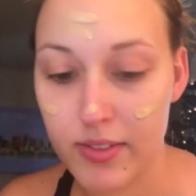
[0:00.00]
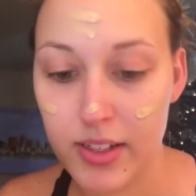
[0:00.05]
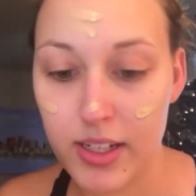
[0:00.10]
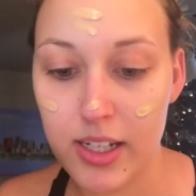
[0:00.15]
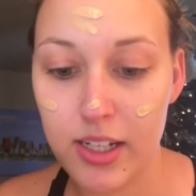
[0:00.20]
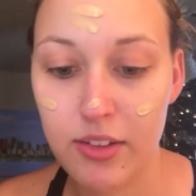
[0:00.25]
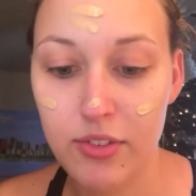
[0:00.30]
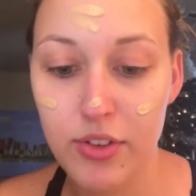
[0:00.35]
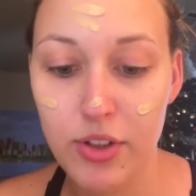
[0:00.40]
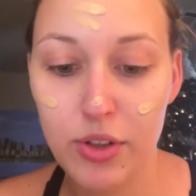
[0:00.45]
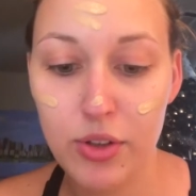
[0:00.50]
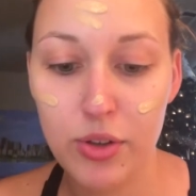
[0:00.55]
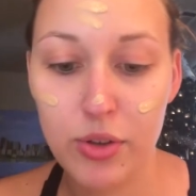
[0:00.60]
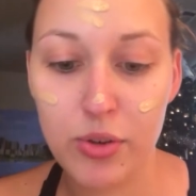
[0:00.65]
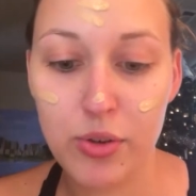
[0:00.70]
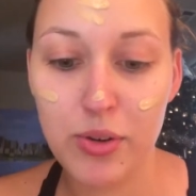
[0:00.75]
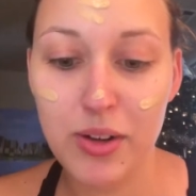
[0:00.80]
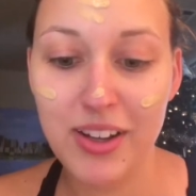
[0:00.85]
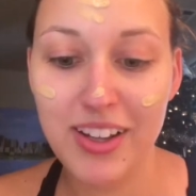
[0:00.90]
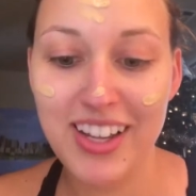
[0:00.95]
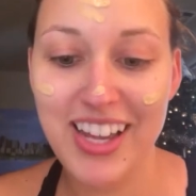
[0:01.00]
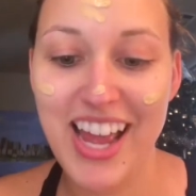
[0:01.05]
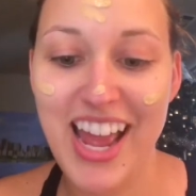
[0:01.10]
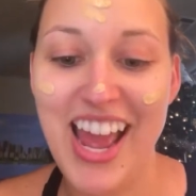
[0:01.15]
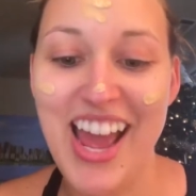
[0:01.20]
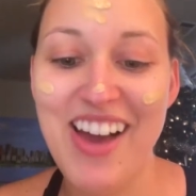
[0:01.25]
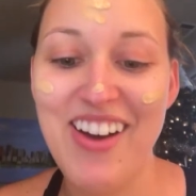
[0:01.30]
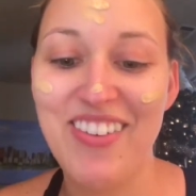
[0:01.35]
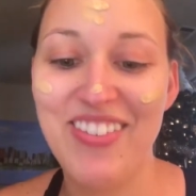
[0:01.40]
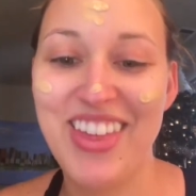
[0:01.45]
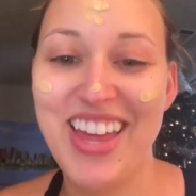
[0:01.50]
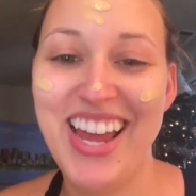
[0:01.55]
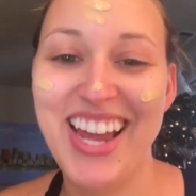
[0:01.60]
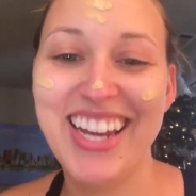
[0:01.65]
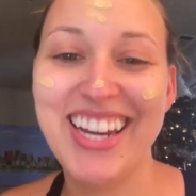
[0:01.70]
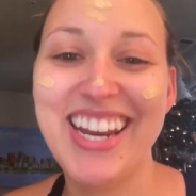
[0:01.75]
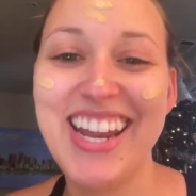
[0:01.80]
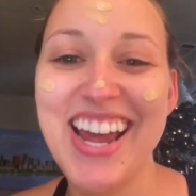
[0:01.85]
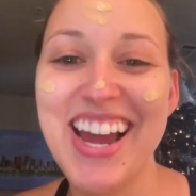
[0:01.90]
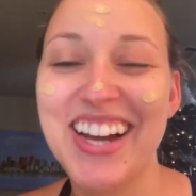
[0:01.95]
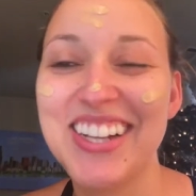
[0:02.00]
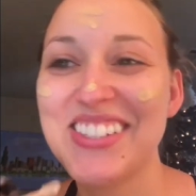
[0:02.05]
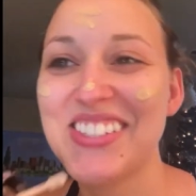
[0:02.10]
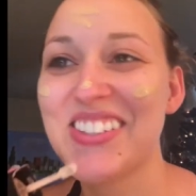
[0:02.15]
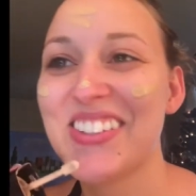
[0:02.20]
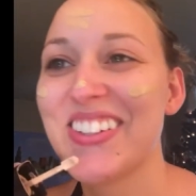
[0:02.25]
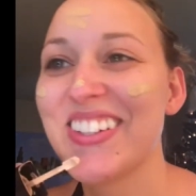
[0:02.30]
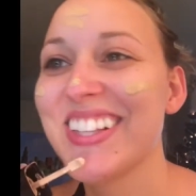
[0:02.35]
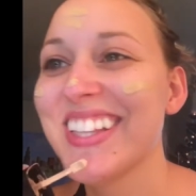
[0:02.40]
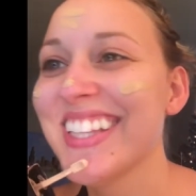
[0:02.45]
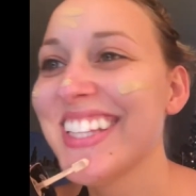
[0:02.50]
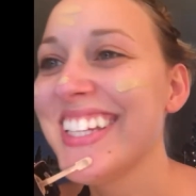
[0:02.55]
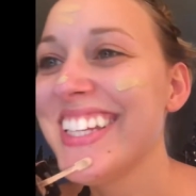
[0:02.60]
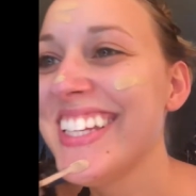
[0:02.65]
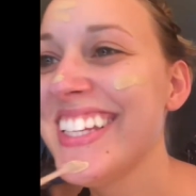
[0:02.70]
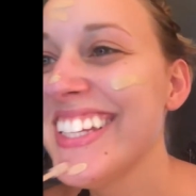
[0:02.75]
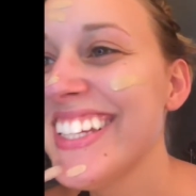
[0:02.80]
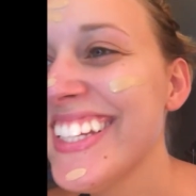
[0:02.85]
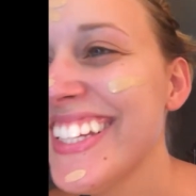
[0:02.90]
And if you have that naturally,